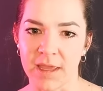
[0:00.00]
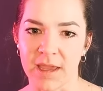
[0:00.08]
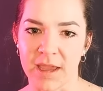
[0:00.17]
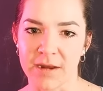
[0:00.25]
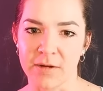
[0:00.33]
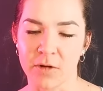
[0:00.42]

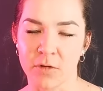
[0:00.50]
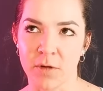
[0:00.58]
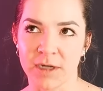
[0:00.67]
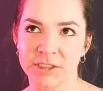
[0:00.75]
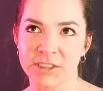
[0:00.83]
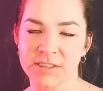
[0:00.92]
and
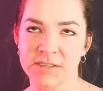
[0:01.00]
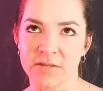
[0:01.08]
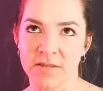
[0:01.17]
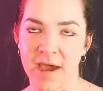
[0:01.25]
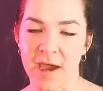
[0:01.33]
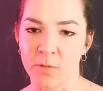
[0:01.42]
questions
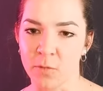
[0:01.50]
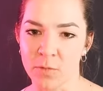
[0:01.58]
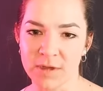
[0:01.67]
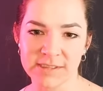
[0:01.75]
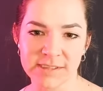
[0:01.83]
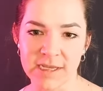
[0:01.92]
in that.
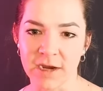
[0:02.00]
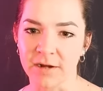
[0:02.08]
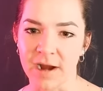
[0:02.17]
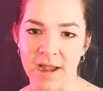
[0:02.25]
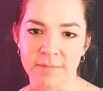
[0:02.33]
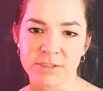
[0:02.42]
What
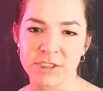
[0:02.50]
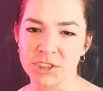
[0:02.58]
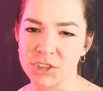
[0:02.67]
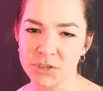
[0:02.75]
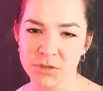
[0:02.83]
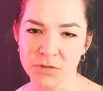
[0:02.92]
CRM
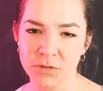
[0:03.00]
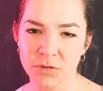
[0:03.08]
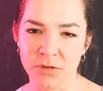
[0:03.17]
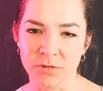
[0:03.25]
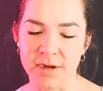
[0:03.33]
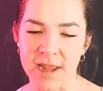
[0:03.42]
did you
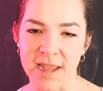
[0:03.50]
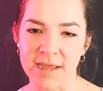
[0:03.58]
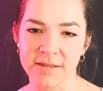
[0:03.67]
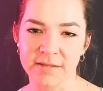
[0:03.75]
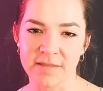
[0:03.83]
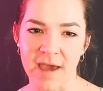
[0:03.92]

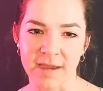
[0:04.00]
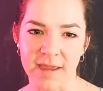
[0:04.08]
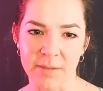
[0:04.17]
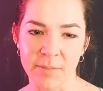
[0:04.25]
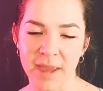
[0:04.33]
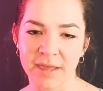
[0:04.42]
create that
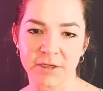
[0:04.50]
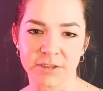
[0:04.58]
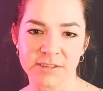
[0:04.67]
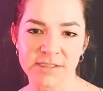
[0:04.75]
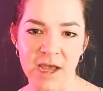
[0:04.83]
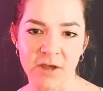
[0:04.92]
campaign
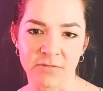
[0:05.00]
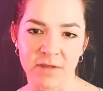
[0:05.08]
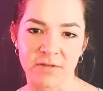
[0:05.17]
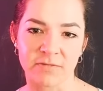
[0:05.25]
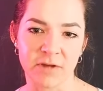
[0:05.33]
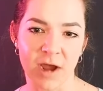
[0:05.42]
yourself?
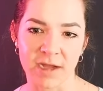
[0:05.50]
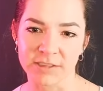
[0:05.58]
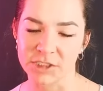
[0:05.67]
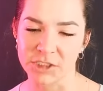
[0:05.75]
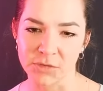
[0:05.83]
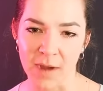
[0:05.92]
If not,
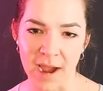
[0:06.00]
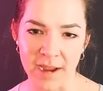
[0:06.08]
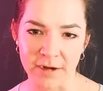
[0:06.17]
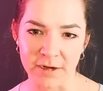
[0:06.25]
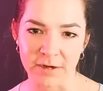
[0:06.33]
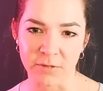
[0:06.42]
did you
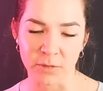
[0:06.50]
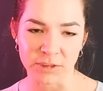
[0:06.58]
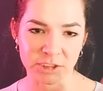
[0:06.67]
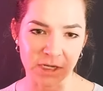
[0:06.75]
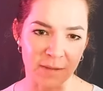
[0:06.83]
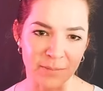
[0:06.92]
hire
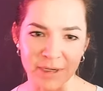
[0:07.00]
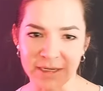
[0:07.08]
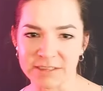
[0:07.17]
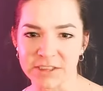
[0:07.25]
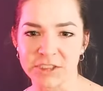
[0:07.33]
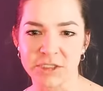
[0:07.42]
which
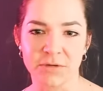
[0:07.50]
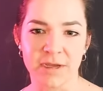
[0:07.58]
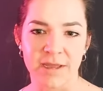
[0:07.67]
company to do